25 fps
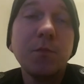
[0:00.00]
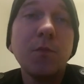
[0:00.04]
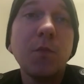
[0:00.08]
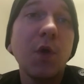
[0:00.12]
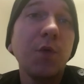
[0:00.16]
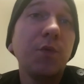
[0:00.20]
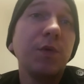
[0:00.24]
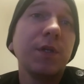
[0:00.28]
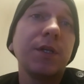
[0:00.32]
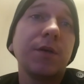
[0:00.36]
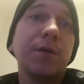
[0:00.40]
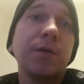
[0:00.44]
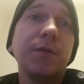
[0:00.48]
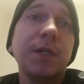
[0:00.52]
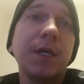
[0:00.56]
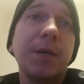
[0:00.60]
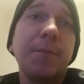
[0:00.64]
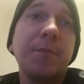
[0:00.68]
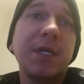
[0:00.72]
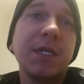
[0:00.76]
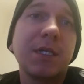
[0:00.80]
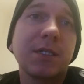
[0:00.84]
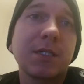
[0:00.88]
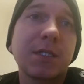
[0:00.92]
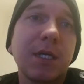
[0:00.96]
With all of that
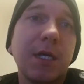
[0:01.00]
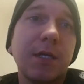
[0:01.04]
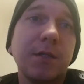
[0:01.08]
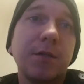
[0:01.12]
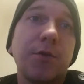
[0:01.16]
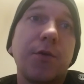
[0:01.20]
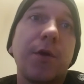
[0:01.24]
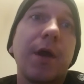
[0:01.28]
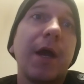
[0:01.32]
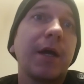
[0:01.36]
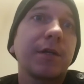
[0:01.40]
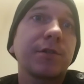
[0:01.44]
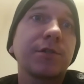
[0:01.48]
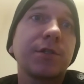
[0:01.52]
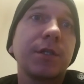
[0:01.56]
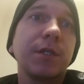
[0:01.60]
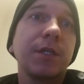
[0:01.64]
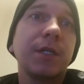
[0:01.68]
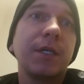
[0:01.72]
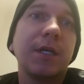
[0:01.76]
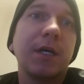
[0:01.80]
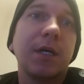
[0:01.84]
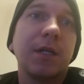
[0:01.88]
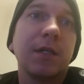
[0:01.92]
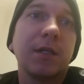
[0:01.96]
being said, there are
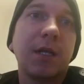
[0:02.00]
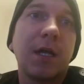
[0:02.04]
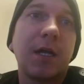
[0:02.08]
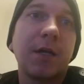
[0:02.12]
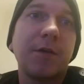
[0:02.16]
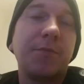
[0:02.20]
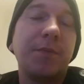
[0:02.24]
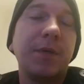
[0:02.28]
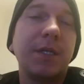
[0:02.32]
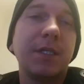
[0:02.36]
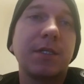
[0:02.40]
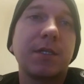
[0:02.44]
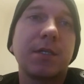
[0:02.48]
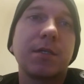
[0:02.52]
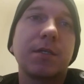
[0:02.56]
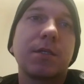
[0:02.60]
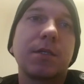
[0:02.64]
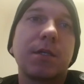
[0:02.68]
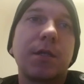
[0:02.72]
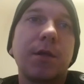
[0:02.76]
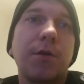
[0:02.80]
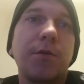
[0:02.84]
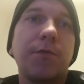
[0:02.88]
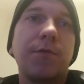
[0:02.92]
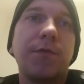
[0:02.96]
actually a lot of pieces
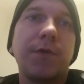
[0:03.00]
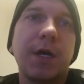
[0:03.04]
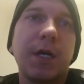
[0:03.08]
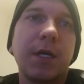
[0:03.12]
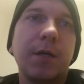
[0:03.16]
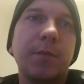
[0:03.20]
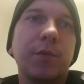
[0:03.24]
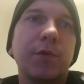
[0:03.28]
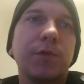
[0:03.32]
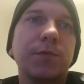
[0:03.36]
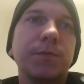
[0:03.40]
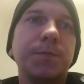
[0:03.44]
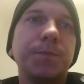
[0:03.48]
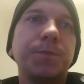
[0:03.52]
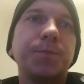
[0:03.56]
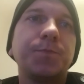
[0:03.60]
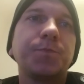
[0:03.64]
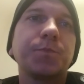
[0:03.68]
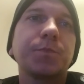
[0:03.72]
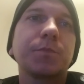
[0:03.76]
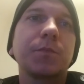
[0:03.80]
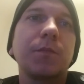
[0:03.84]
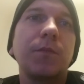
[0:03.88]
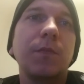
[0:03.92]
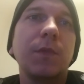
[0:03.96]
that are viable
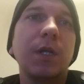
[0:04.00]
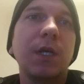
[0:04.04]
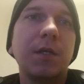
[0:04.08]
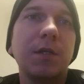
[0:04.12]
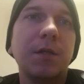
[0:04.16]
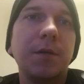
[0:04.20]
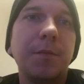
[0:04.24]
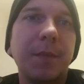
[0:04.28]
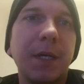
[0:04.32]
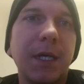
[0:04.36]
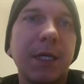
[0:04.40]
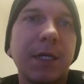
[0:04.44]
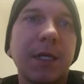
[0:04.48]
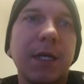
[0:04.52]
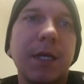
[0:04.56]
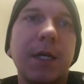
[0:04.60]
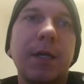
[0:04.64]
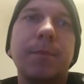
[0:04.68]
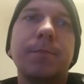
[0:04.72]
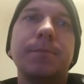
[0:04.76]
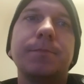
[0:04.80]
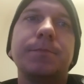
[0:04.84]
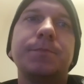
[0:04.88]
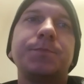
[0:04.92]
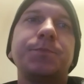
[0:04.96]
in the
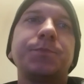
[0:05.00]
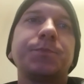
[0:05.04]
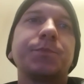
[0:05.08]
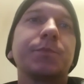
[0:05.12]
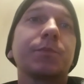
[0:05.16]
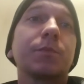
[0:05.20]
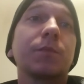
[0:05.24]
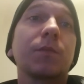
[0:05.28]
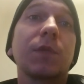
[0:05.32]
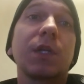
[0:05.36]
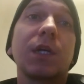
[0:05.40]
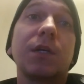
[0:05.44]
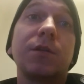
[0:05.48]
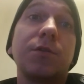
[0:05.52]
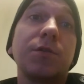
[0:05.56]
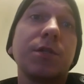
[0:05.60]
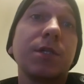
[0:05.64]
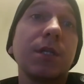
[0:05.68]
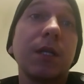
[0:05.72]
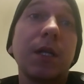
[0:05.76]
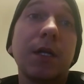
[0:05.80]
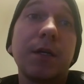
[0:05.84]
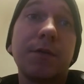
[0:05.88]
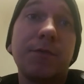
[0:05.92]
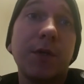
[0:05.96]
metagame. There's a
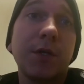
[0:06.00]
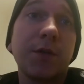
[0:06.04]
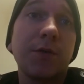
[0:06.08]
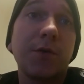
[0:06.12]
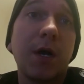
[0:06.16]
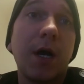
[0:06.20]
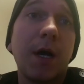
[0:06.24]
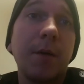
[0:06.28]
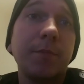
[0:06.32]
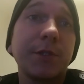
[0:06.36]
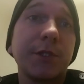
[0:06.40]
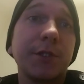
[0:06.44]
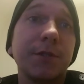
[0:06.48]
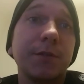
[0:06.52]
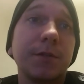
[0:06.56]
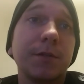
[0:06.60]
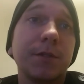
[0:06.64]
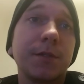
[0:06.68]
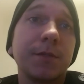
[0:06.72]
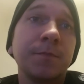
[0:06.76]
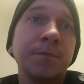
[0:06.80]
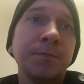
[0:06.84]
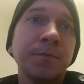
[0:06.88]
lot of other options.